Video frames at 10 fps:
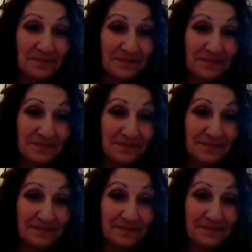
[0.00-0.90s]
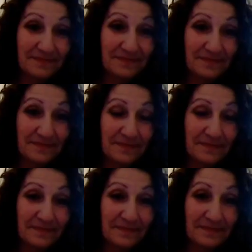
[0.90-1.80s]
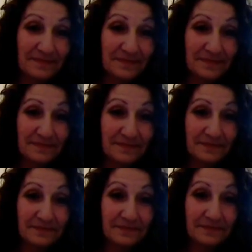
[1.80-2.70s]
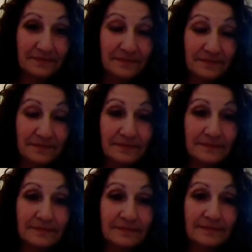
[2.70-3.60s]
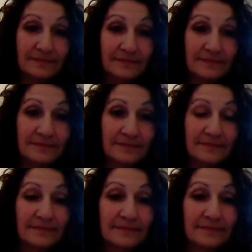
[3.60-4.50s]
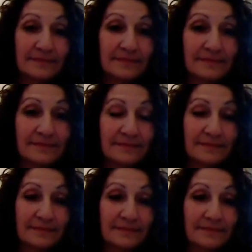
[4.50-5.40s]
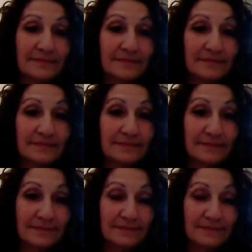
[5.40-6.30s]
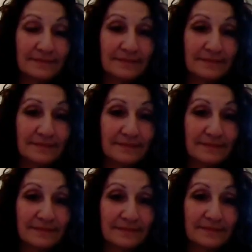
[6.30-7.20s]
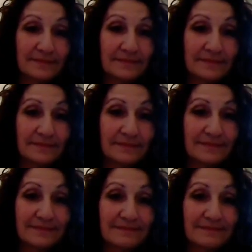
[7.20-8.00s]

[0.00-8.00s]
This person isn't speaking.